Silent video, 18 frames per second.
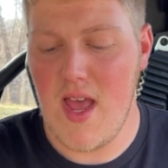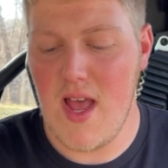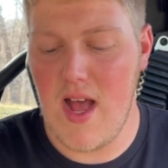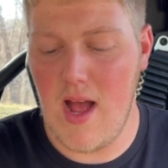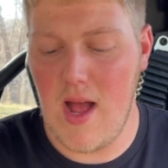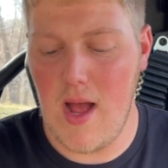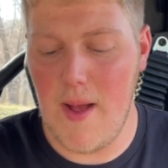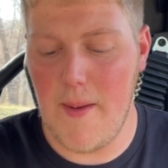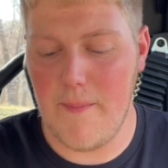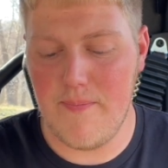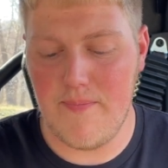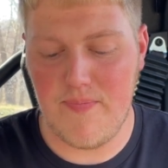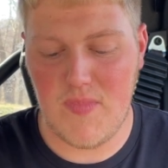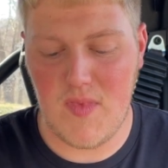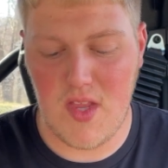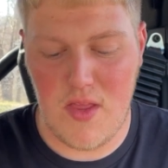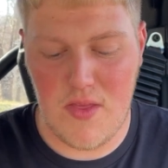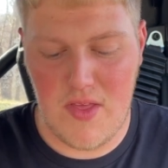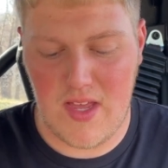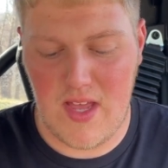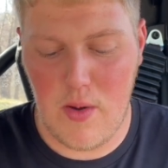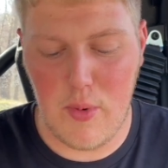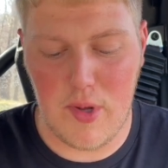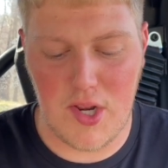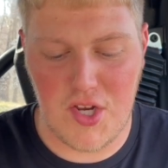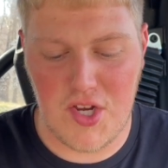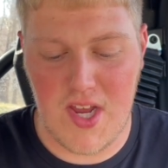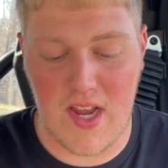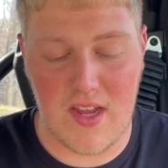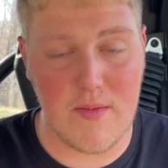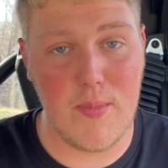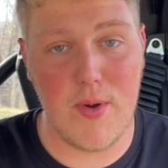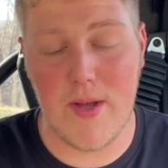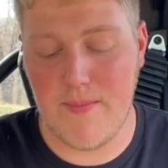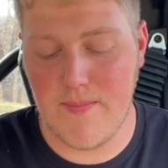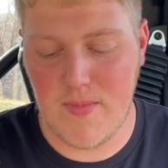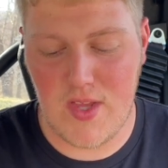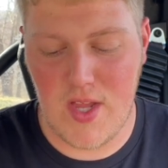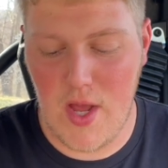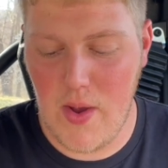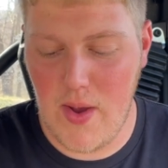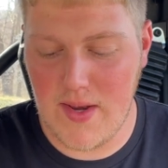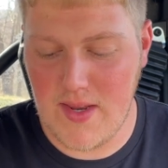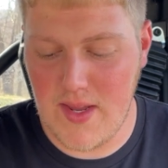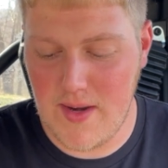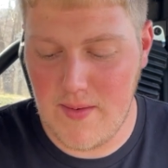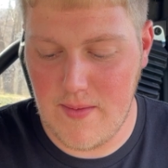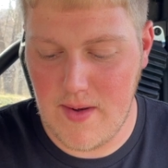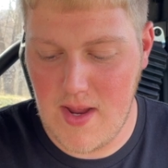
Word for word: Um, and you think I would have checked, but no, I didn't.